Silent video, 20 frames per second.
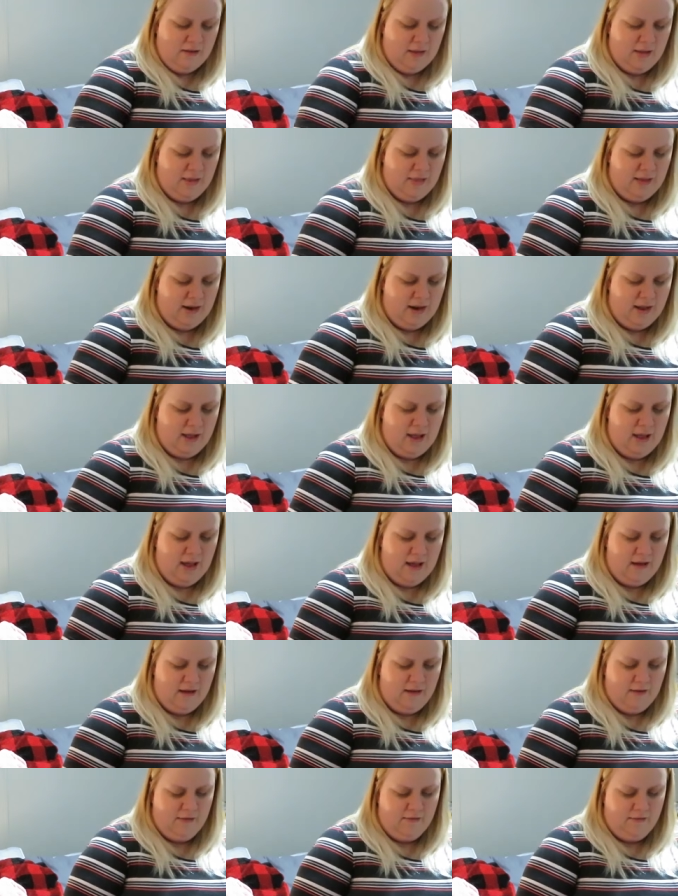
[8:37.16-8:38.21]
And then I
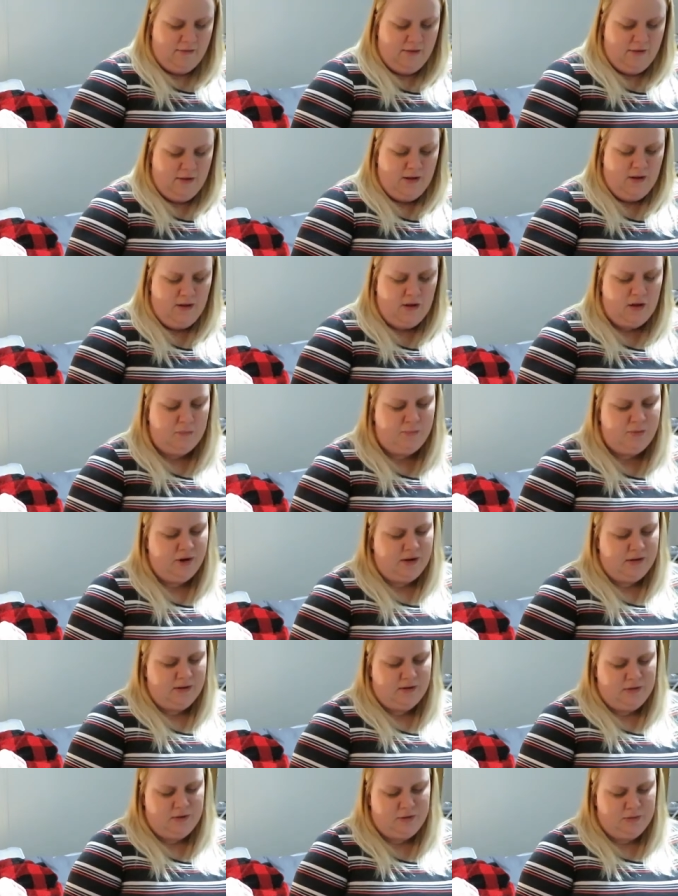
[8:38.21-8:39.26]
have a
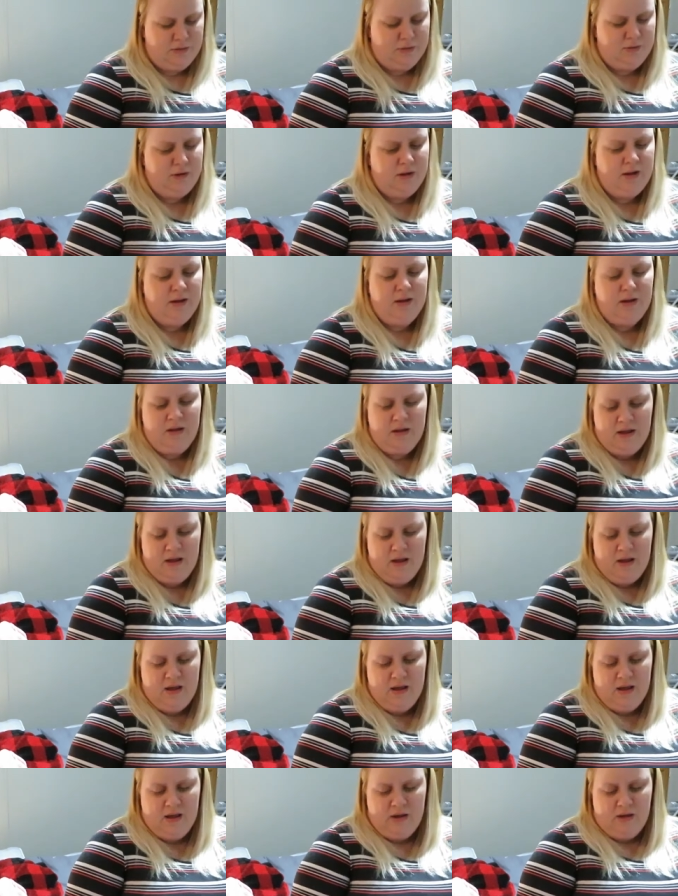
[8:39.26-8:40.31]
brand new
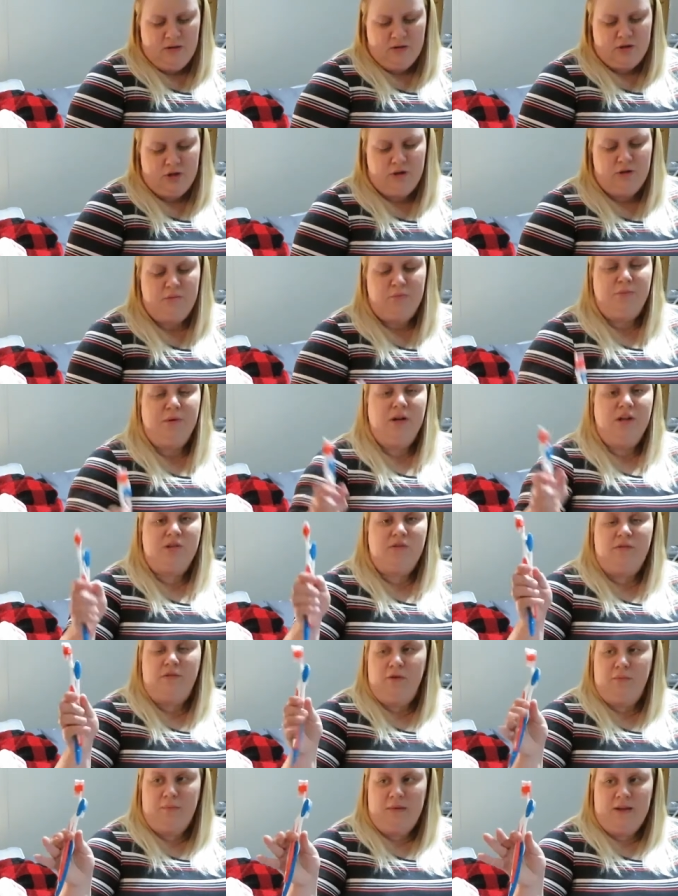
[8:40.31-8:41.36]
toothbrush
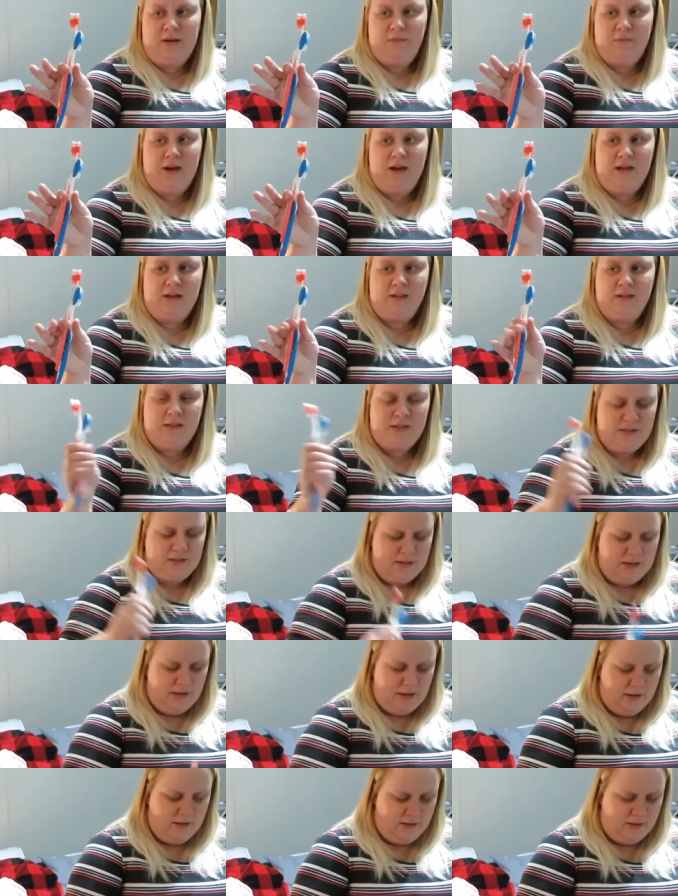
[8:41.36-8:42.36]
for me and Rex.